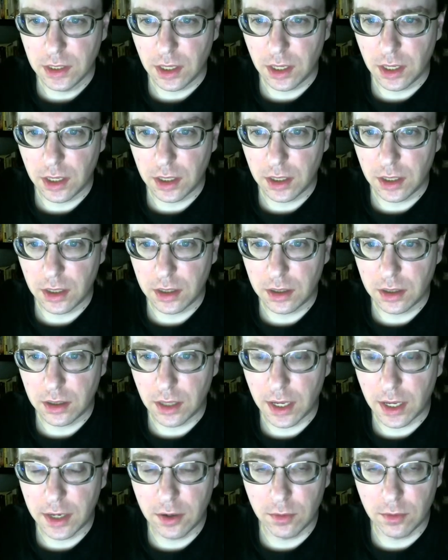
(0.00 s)
Uh,
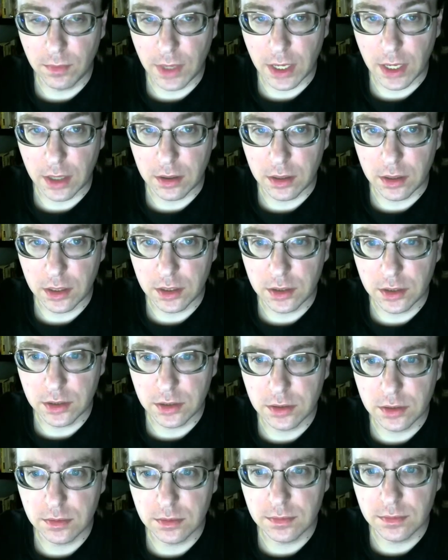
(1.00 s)
Iron Man
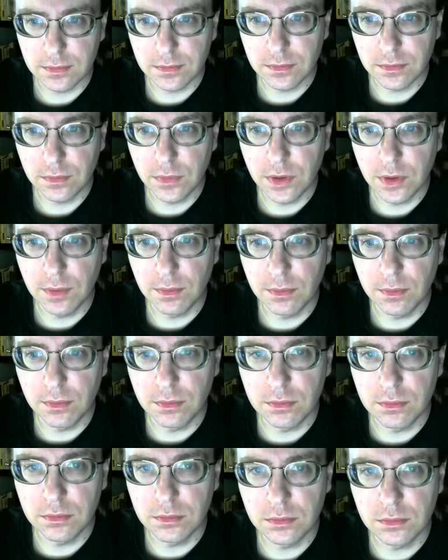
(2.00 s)
is the
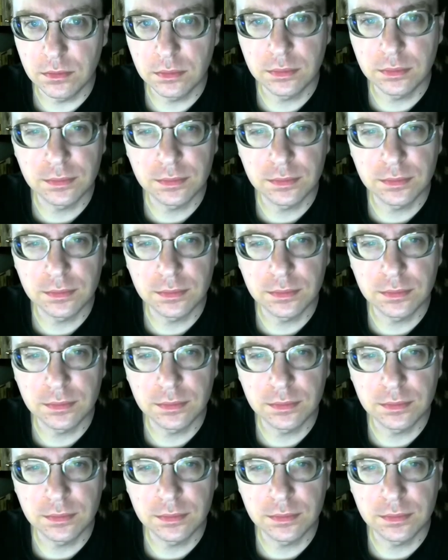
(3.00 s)
mm,